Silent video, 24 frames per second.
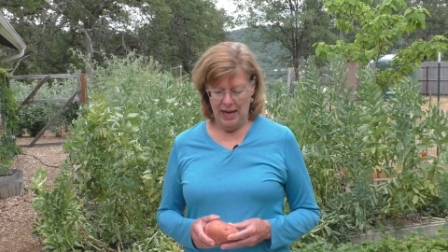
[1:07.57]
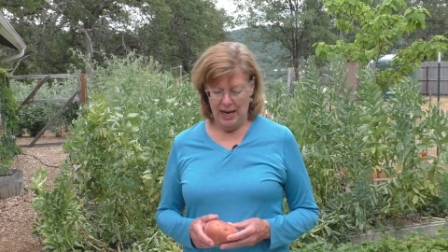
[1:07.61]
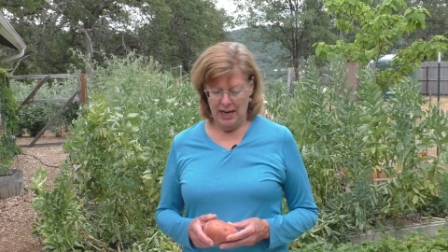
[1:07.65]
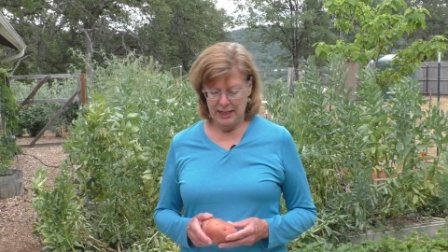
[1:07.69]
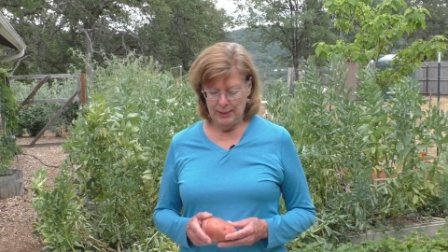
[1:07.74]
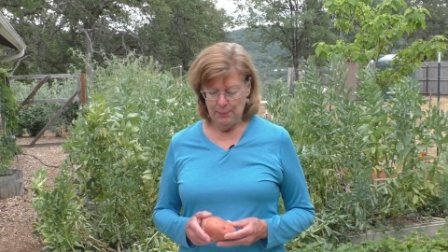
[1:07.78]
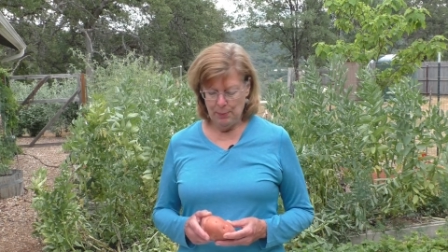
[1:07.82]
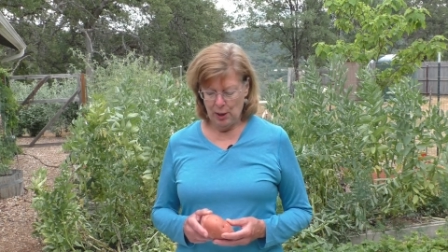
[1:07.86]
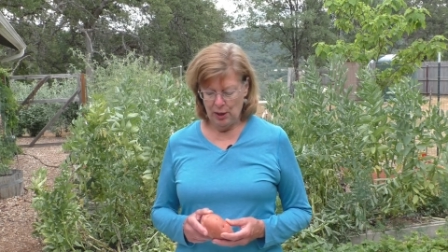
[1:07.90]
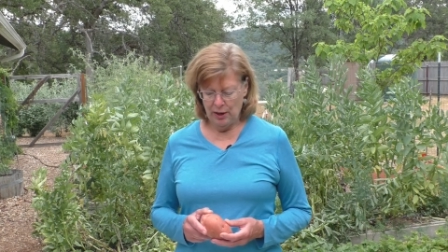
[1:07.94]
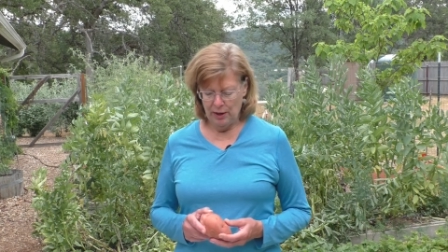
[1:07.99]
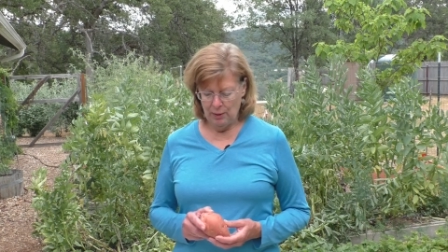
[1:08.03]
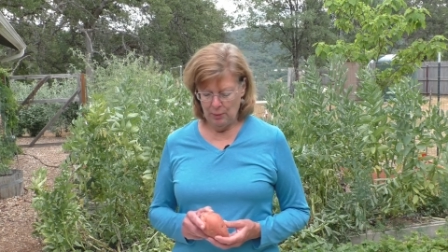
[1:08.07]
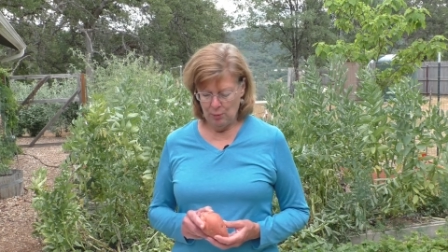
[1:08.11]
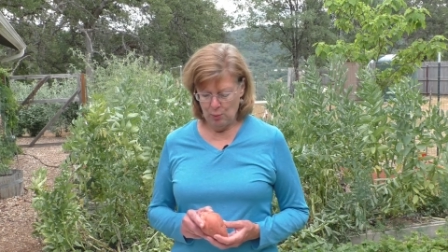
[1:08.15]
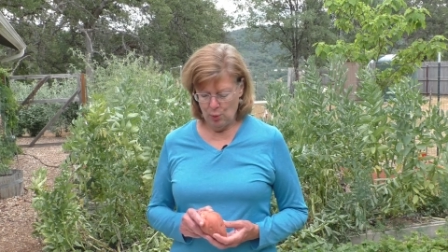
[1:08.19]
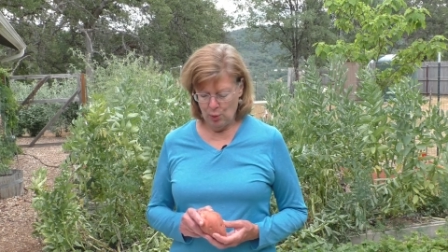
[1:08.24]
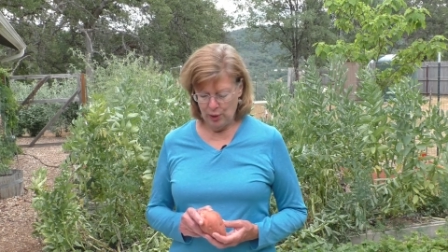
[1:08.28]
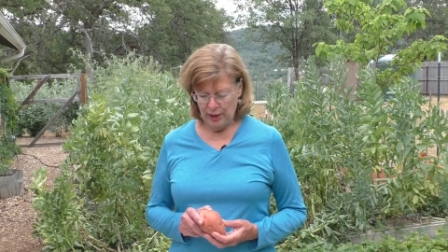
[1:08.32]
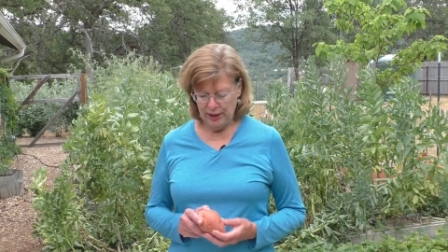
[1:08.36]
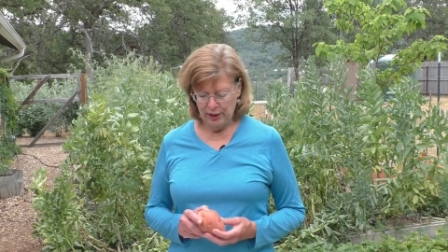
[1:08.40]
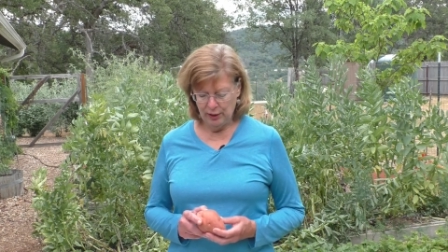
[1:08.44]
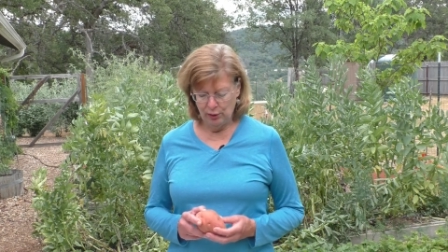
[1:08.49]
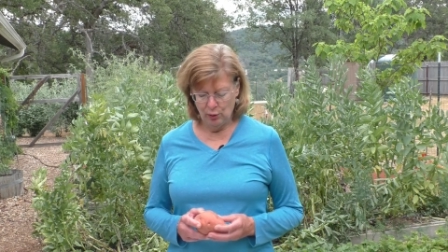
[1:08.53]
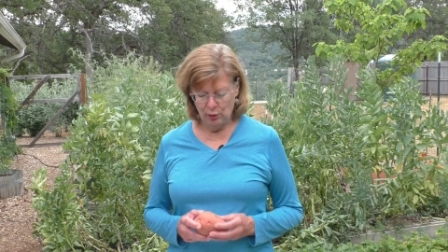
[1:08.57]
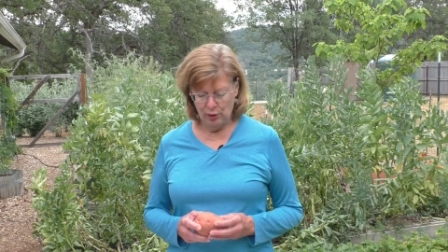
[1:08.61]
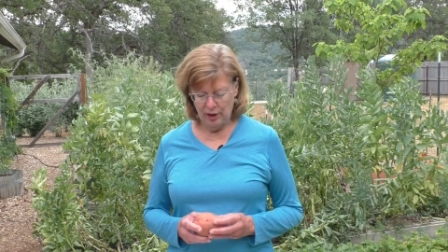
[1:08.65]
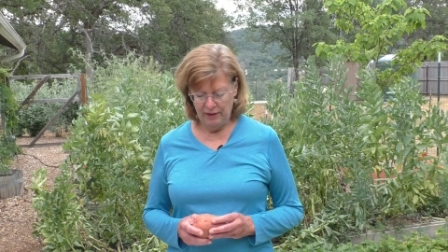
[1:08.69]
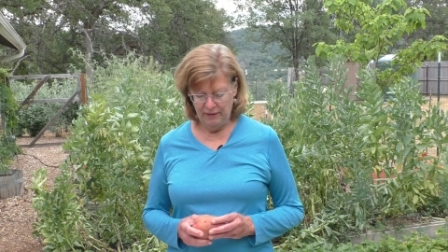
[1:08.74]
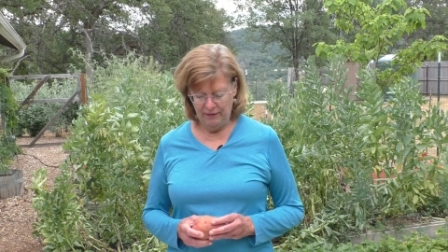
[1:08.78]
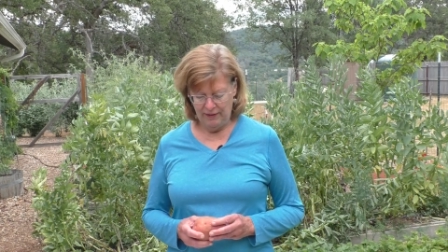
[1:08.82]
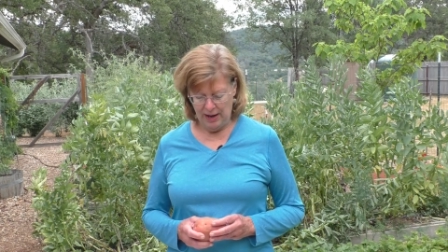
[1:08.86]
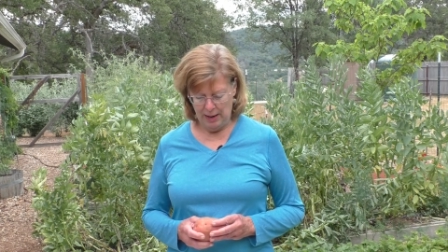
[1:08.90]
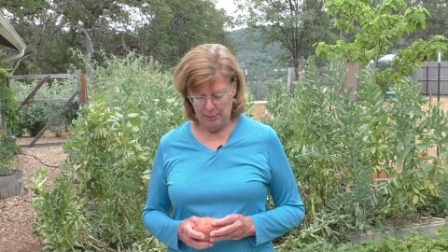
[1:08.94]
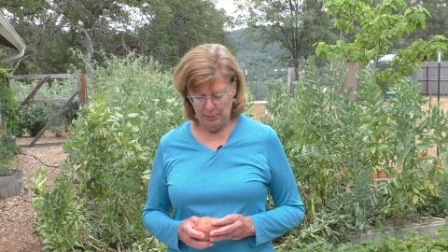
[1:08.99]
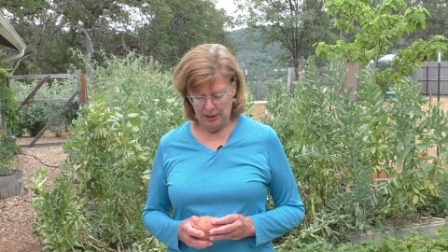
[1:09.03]
It's part of the morning glory
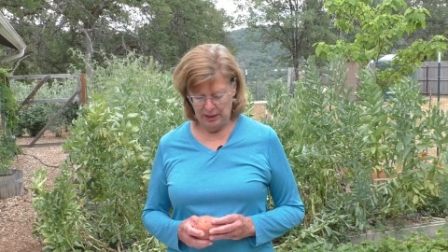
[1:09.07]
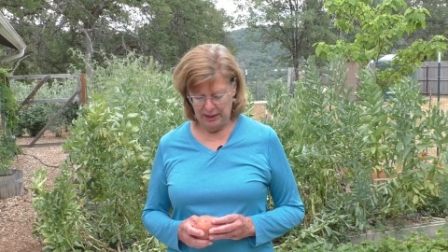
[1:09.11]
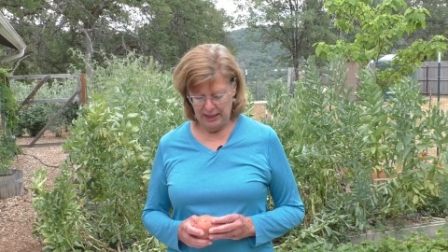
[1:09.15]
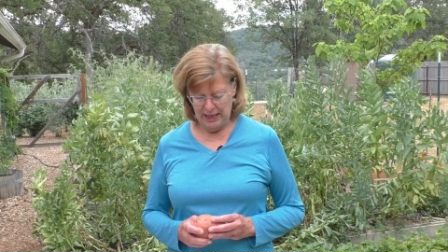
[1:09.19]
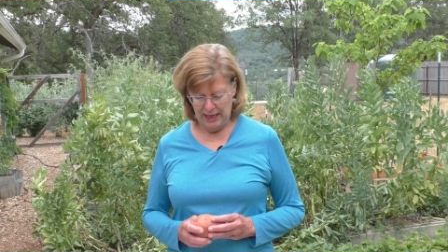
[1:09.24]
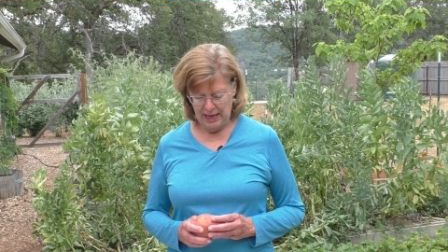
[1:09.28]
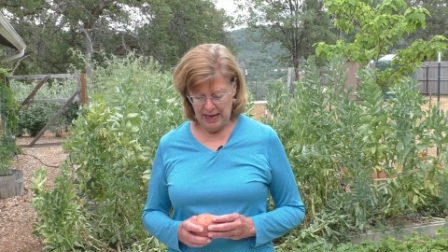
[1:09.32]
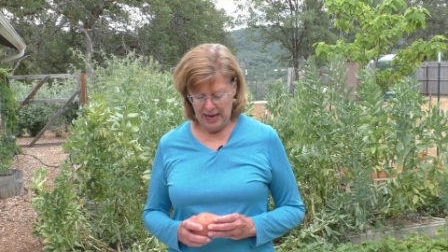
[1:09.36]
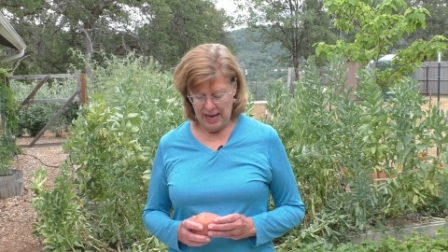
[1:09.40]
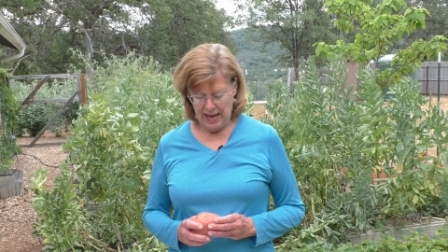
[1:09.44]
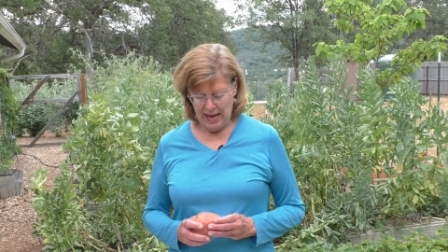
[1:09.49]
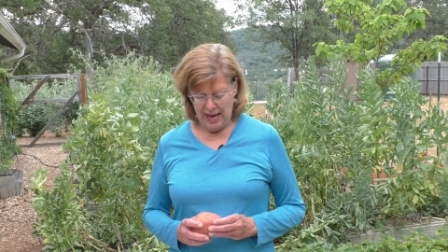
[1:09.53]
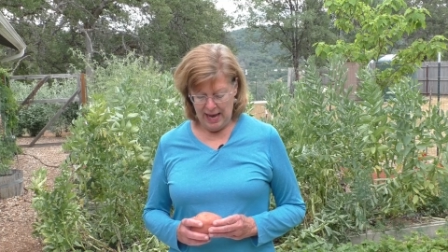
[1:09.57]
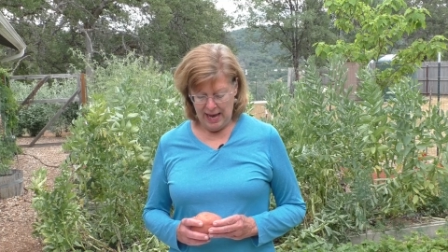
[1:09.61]
family,